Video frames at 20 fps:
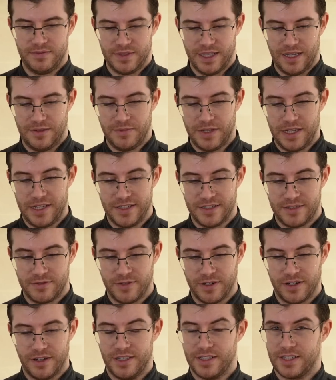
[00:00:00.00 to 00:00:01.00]
That means
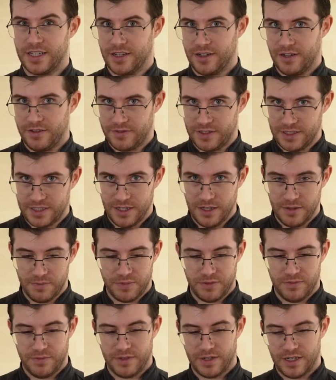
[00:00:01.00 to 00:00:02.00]
we're going to take off the
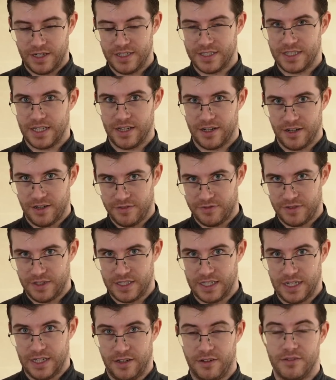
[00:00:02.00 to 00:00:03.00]
top and we're going to take off the
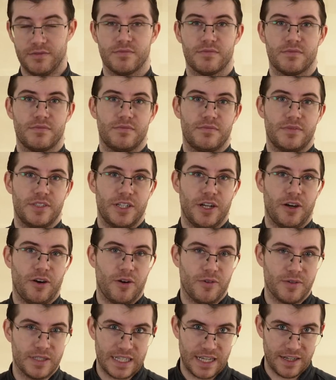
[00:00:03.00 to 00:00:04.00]
tail. You don't
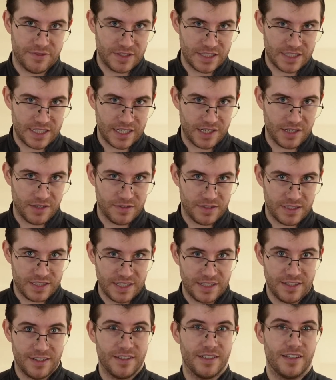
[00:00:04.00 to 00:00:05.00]
always have to take off the
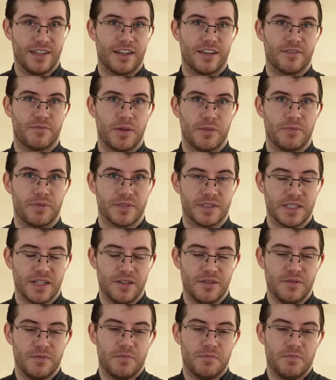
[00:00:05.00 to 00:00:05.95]
tail. A lot of people don't.